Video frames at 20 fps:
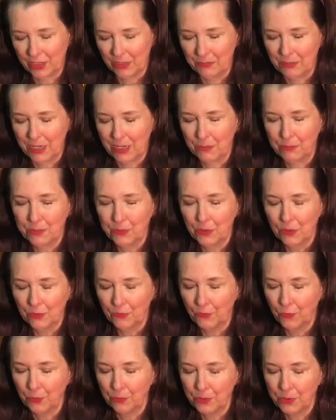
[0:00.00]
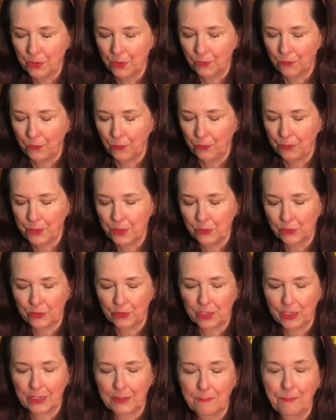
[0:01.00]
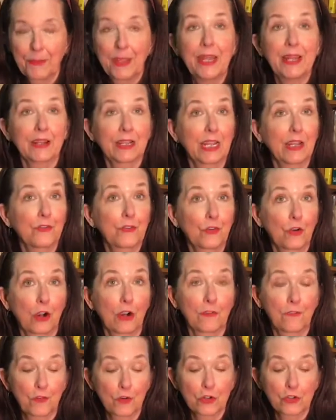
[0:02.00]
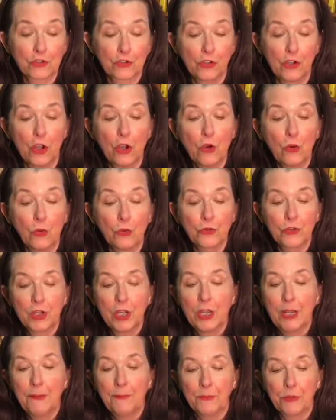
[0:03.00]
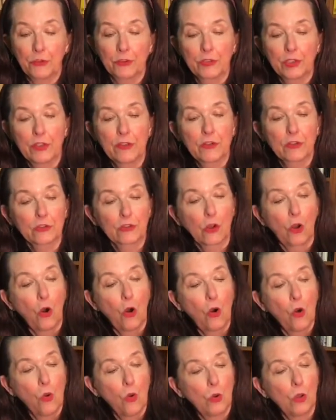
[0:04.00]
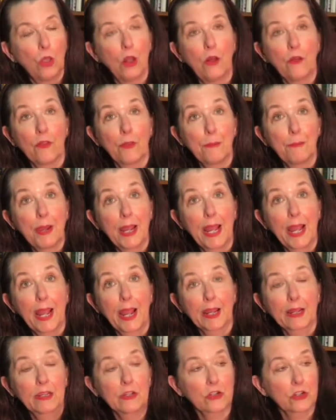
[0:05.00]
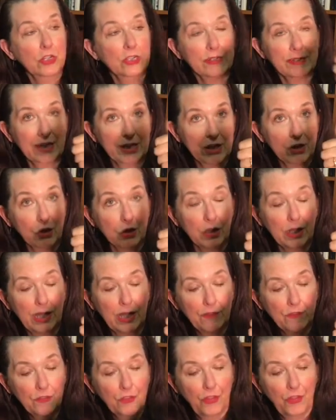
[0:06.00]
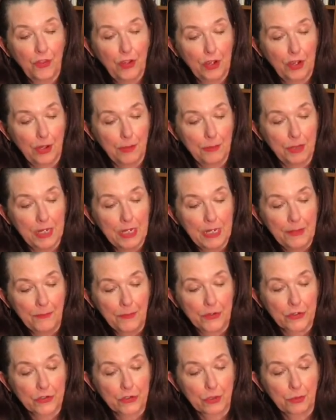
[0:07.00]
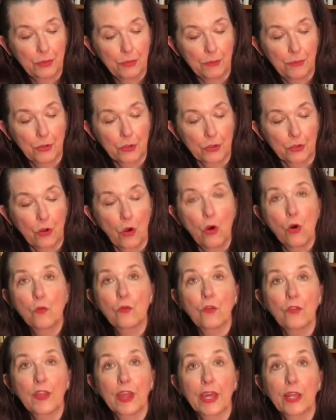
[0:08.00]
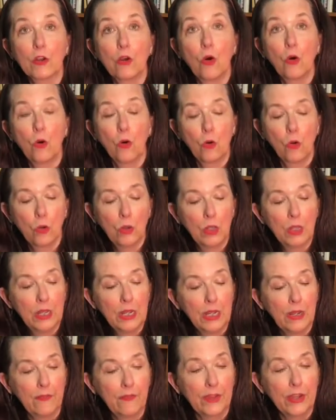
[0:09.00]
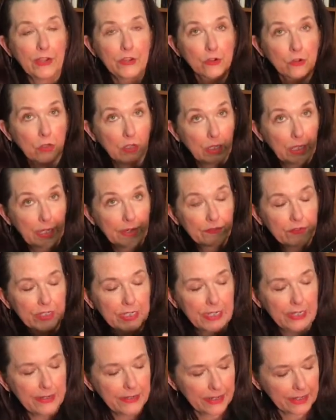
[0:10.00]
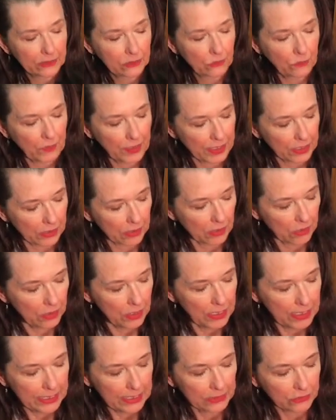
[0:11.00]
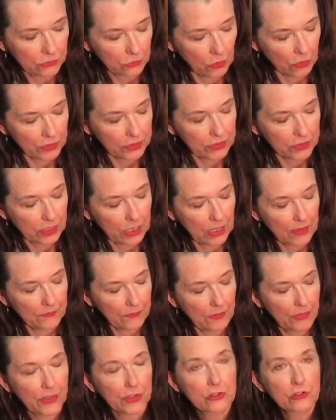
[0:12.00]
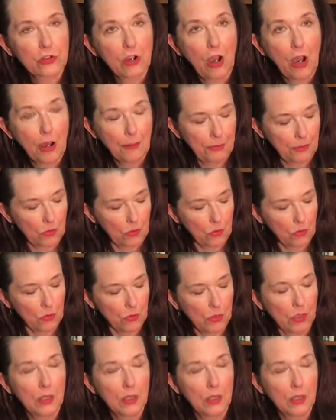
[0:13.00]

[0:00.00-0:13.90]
make beautiful, beautiful music. Okay, for our first note, you see there's a hole on the back. You're going to take your left thumb and you can put it over that hole, and then your left index finger is going to cover the top hole